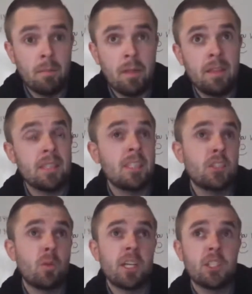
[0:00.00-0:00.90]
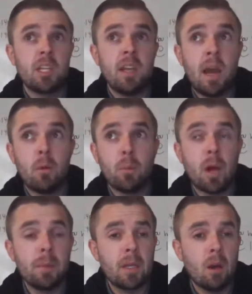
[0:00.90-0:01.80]
And in this situation, I
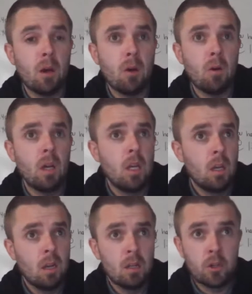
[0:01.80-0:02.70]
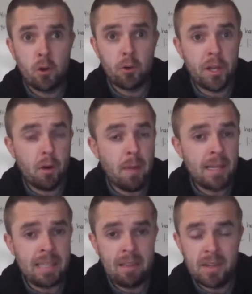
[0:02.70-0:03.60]
would probably go Gurley or
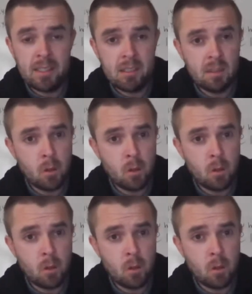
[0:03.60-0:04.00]
Mike Davis.